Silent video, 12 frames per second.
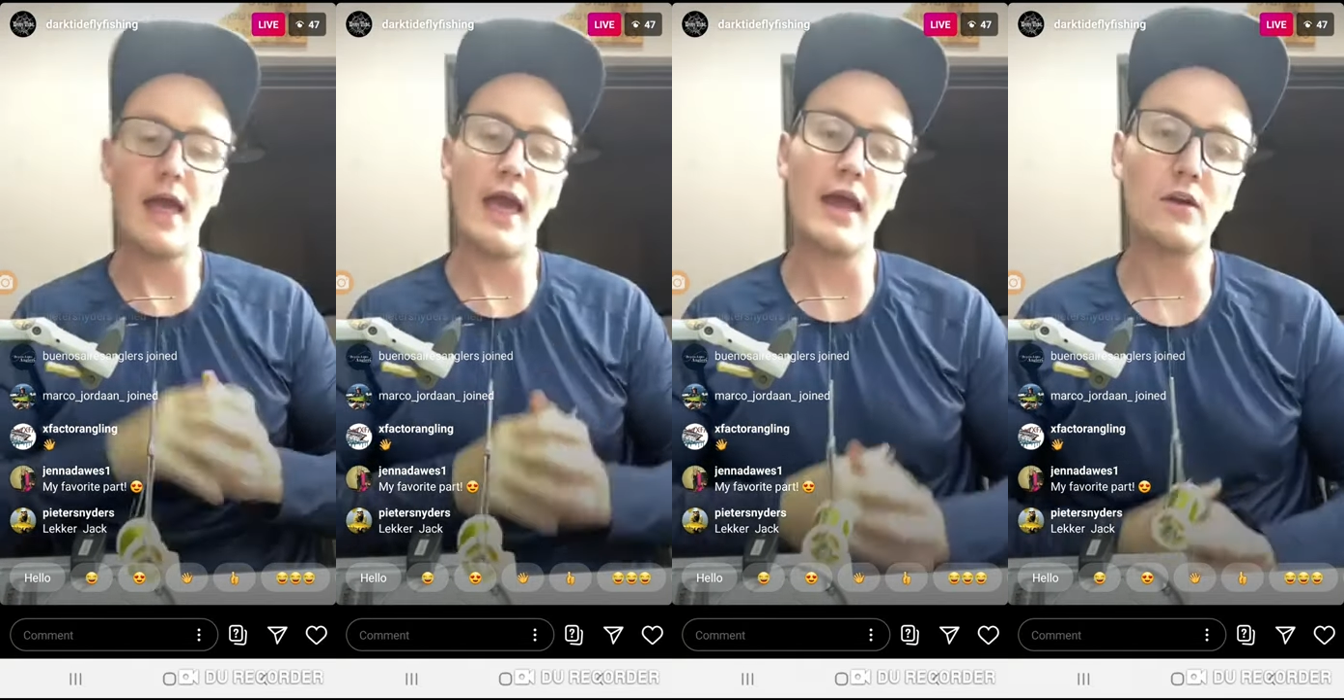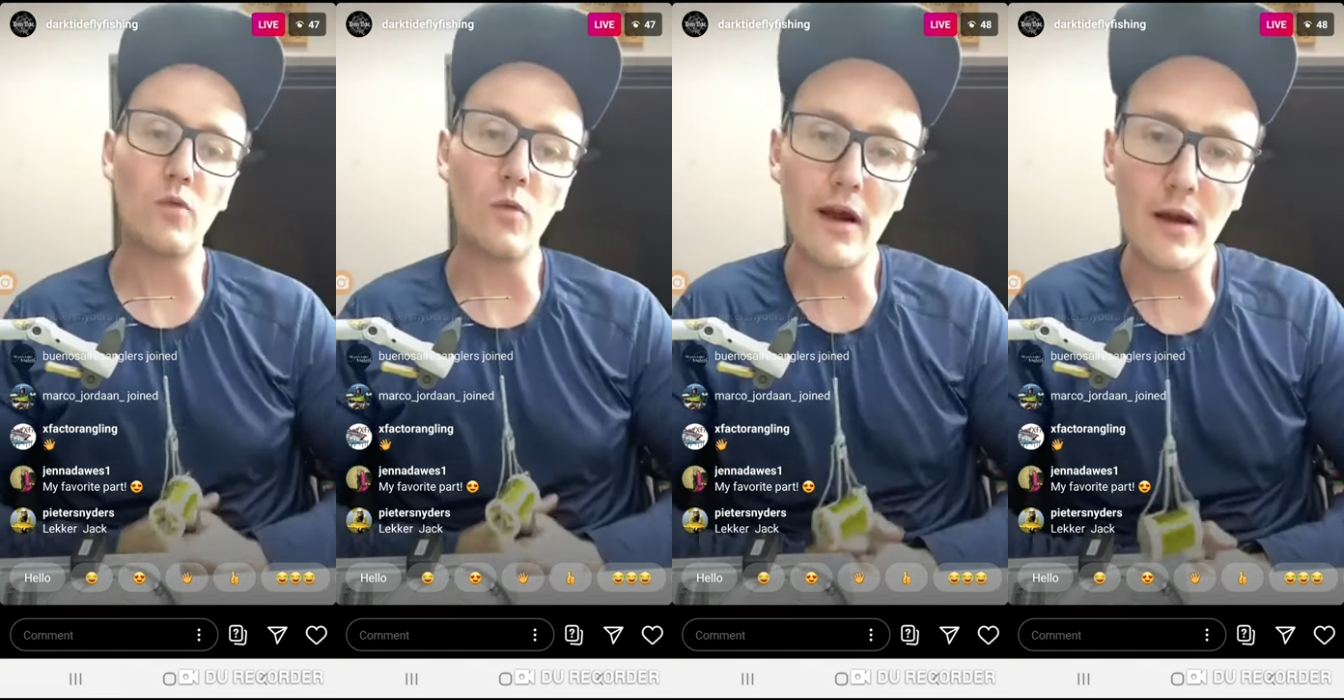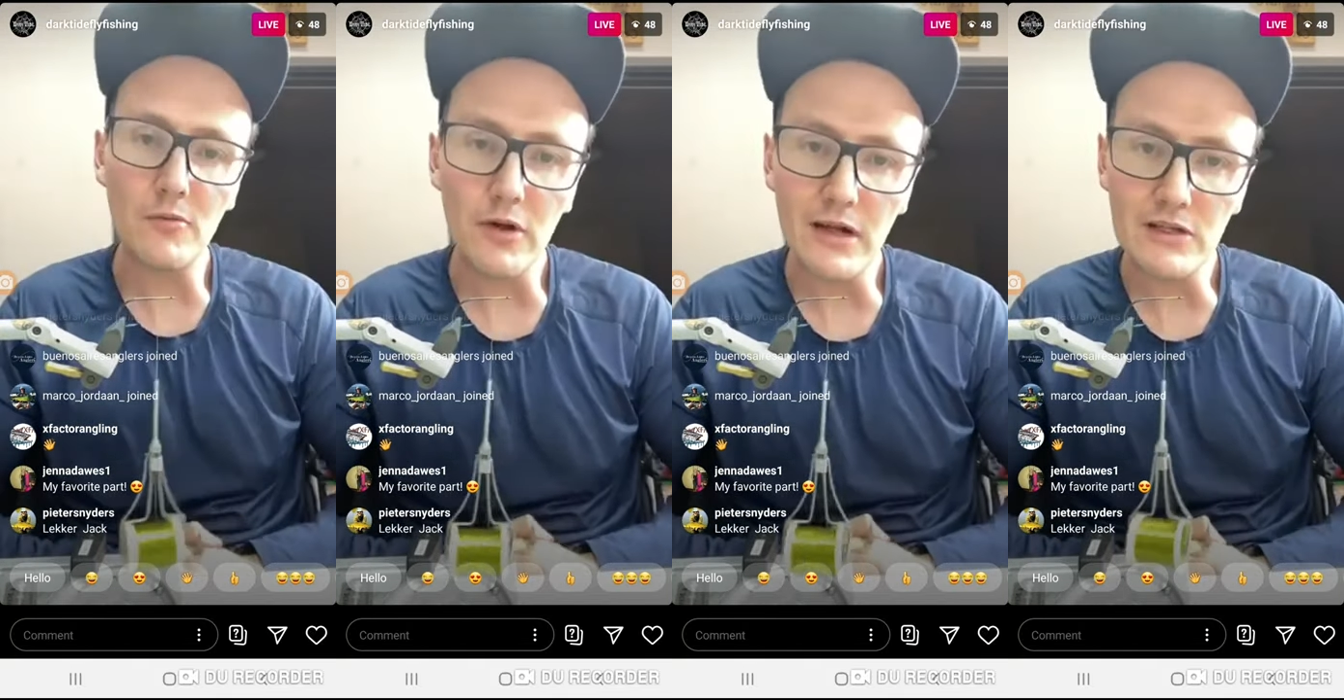and where
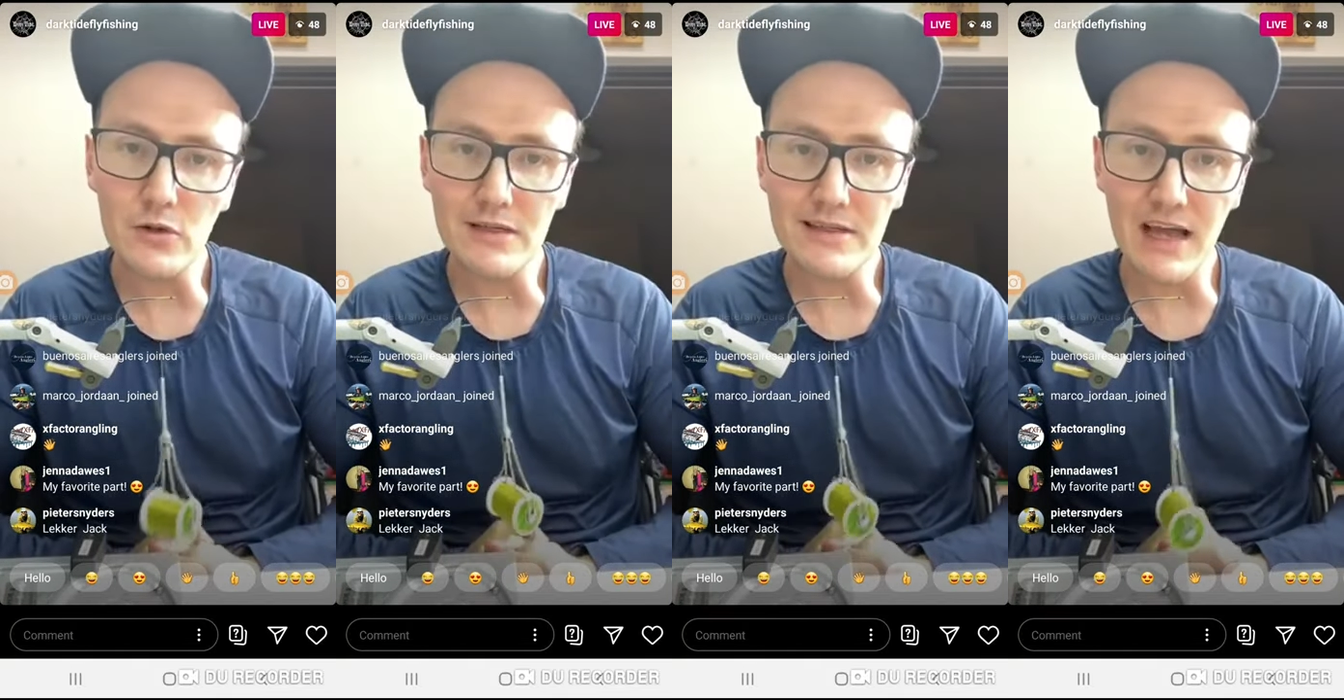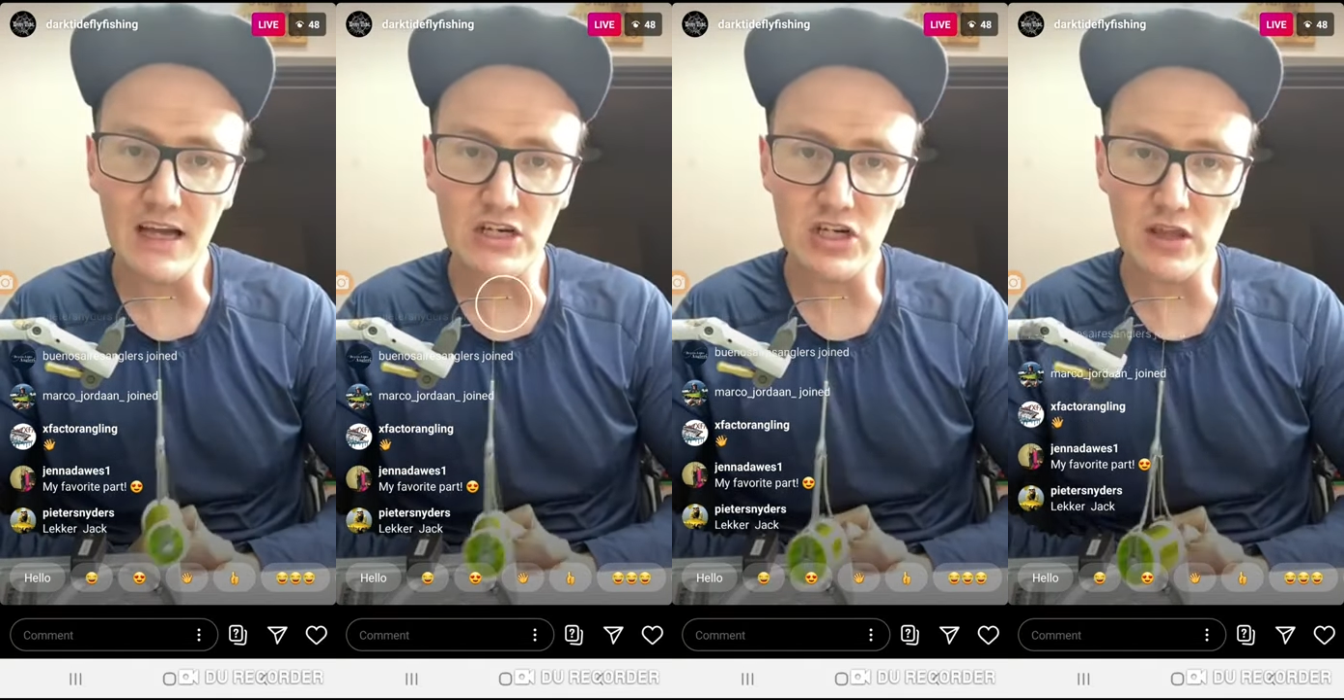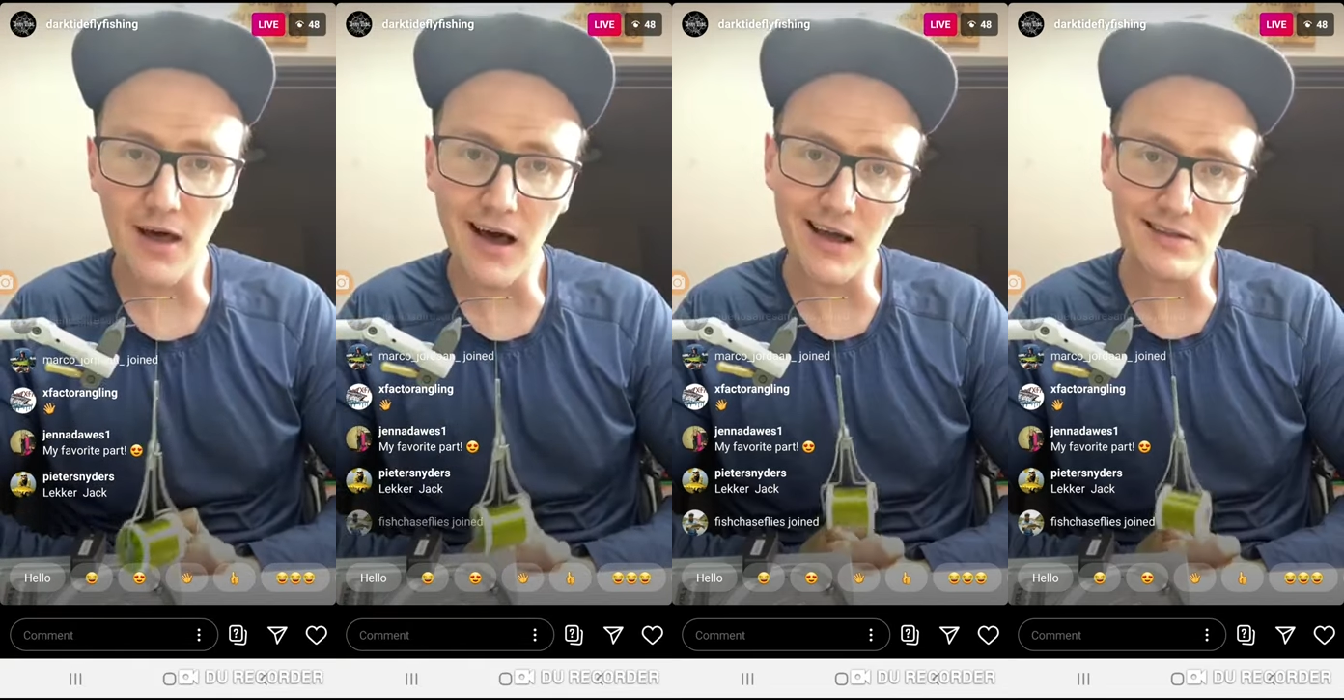I'm going to attach the
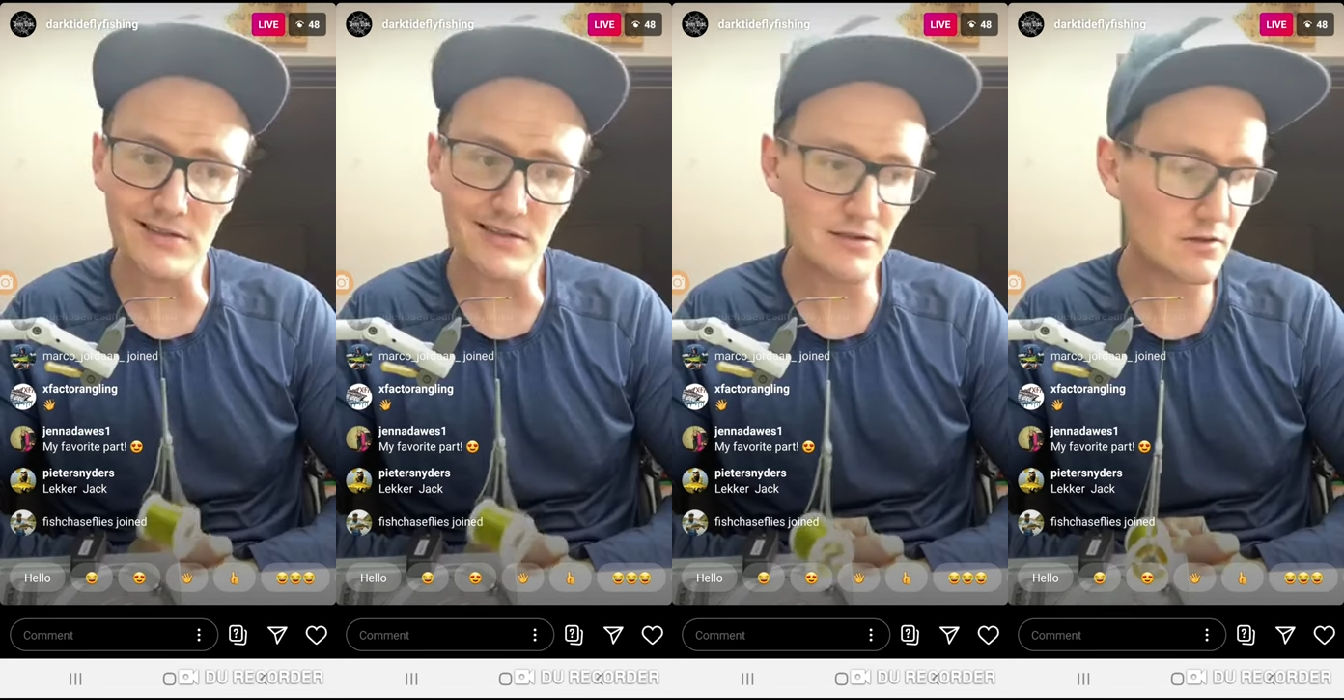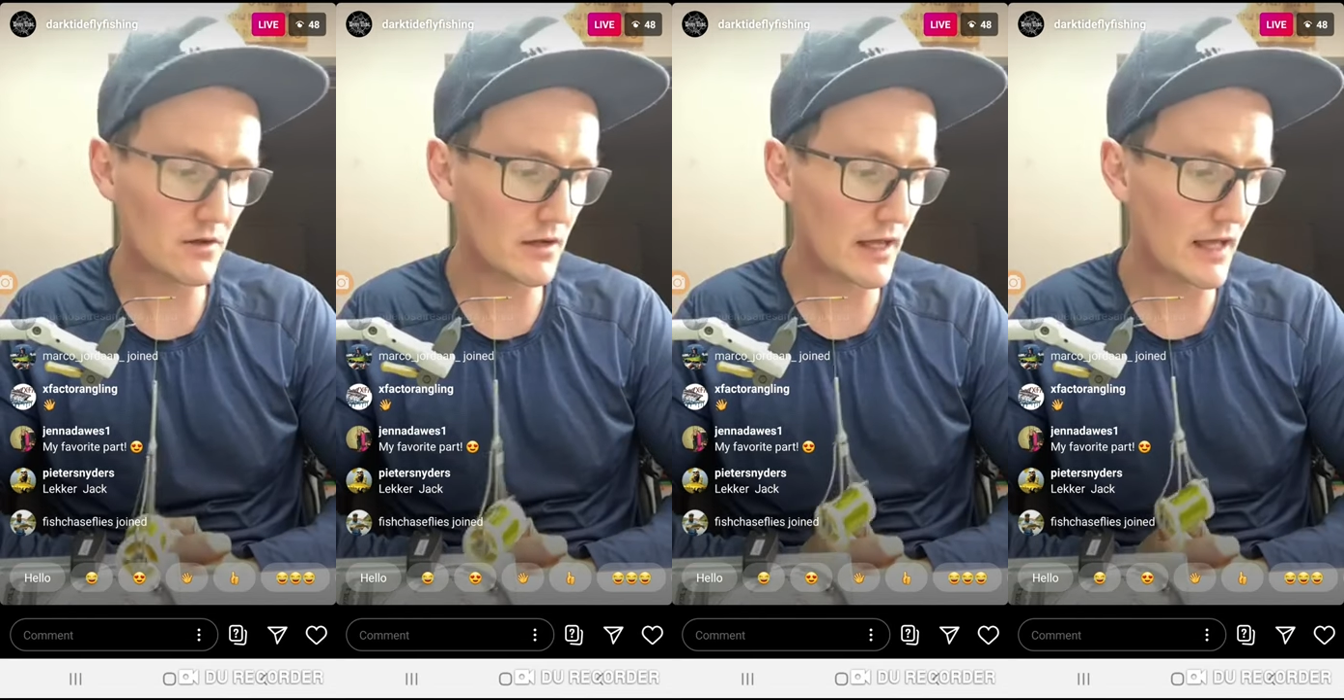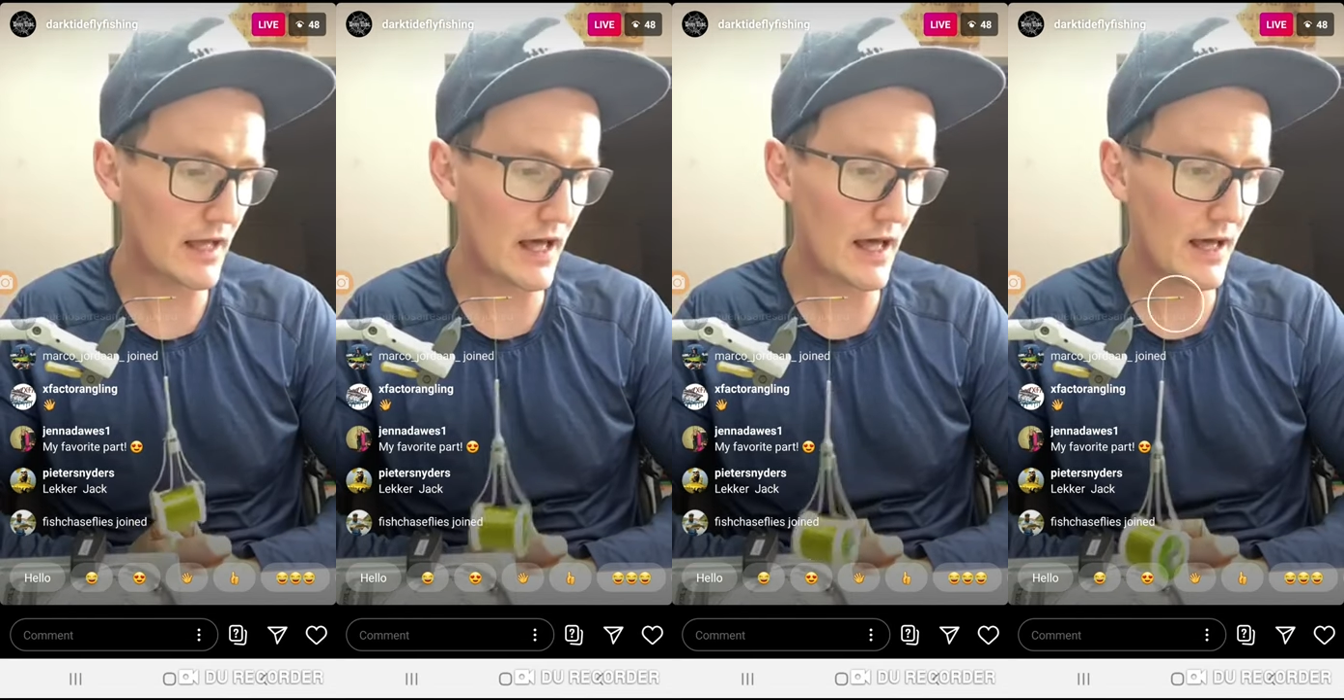eyes.
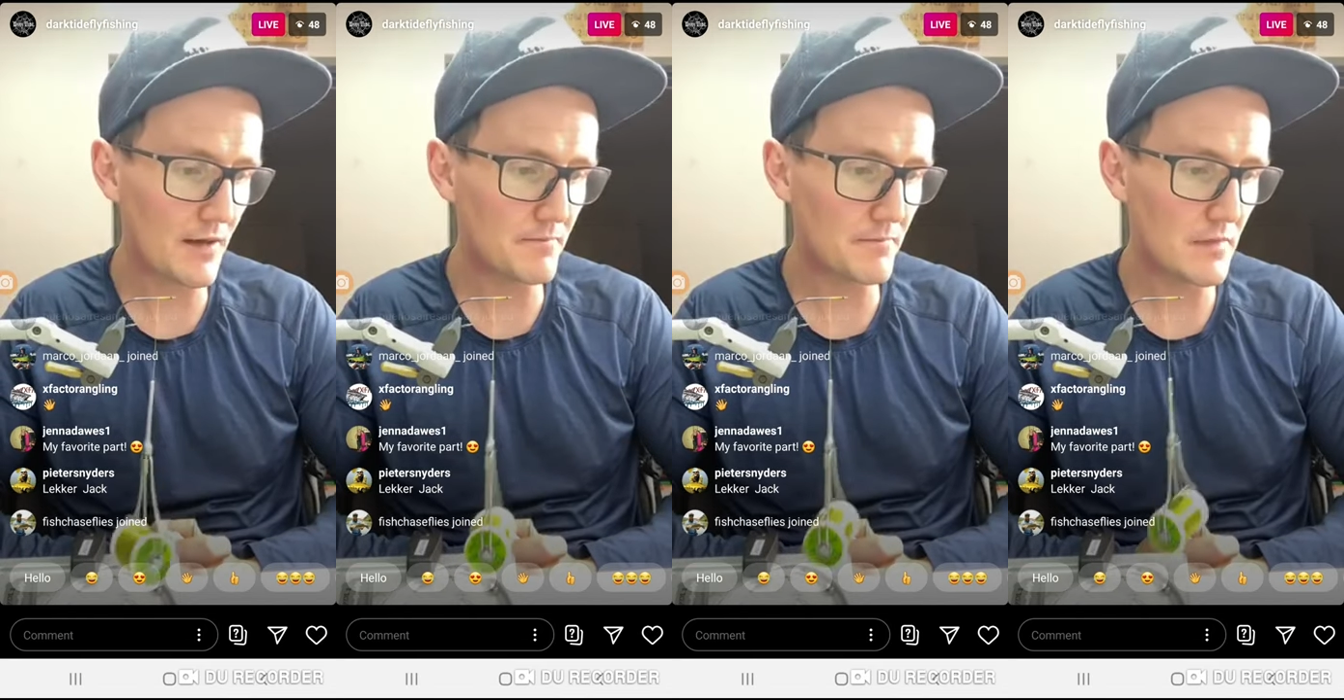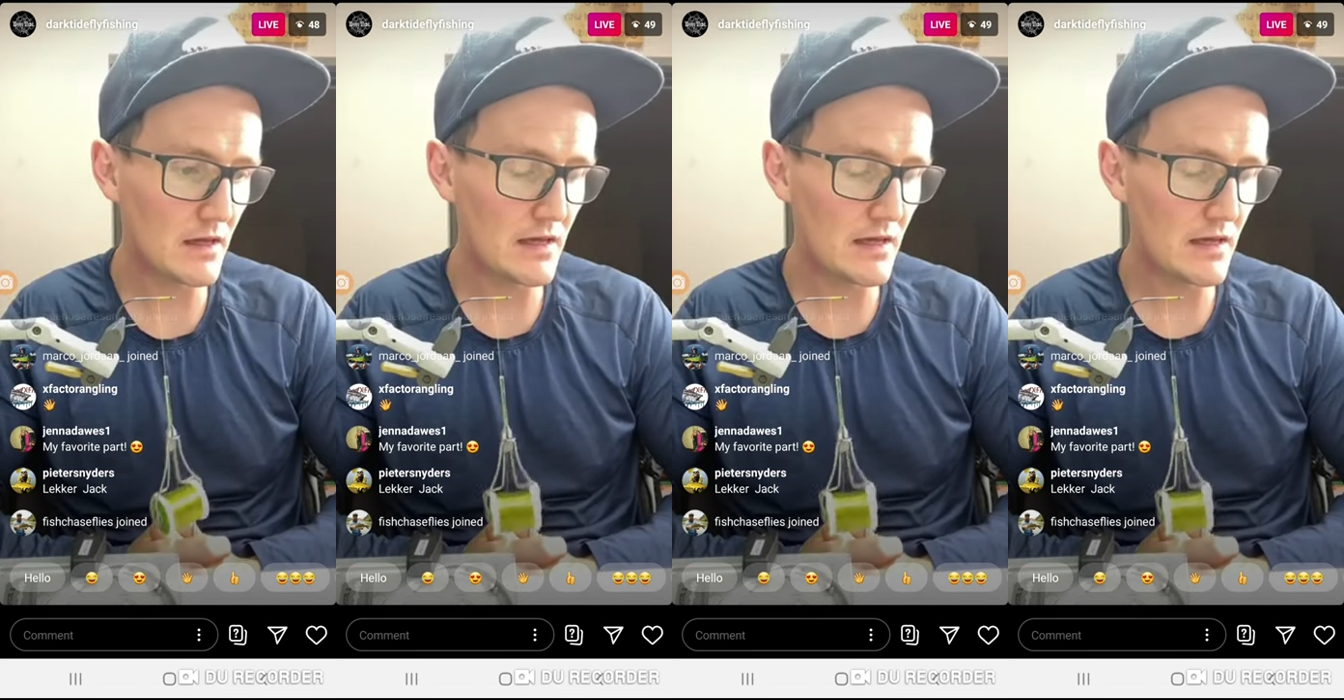Okay. Um,